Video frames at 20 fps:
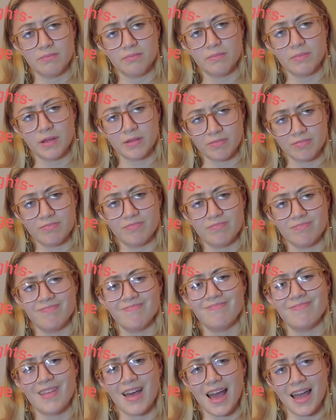but
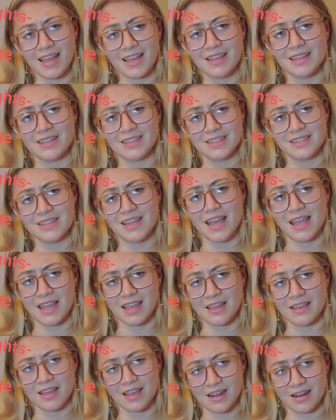I can take
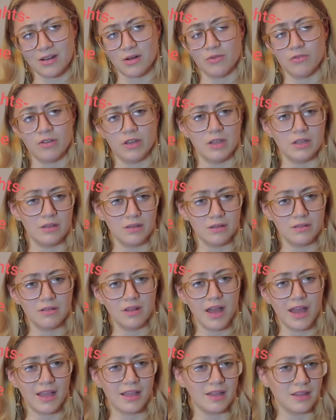care of it.
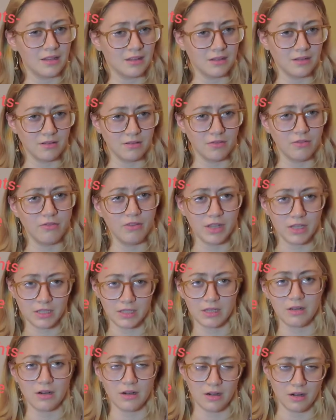I can fix
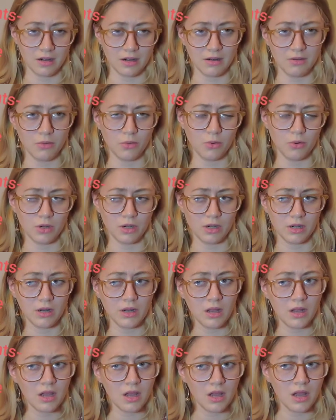a car, or
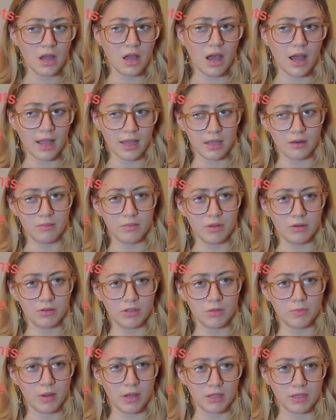I can be
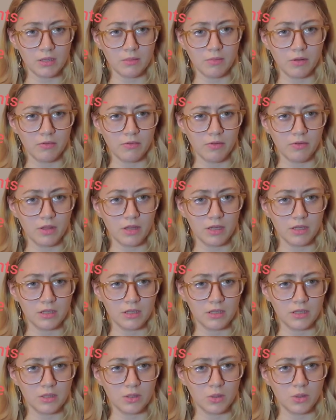responsible for
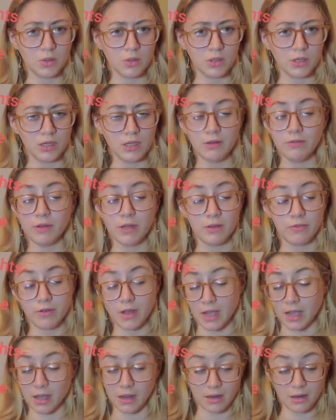this. Or even if
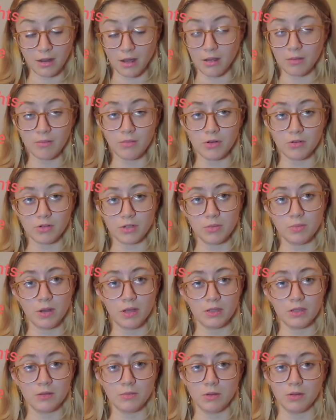I cannot be
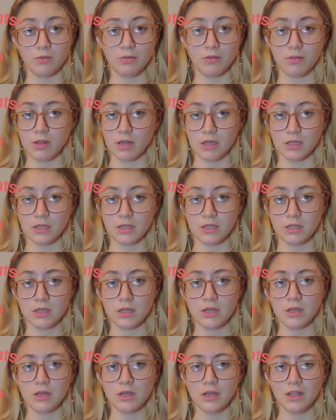responsible for this,
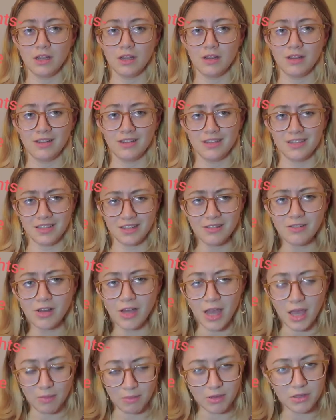it's still
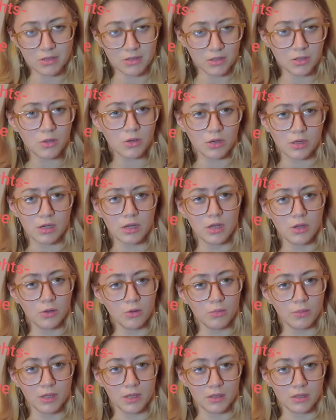okay because you are a
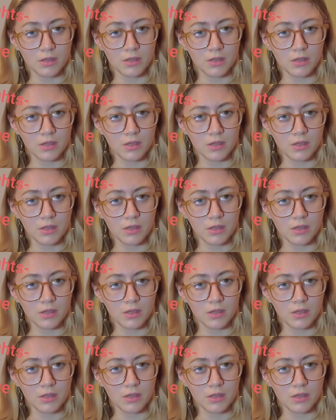human.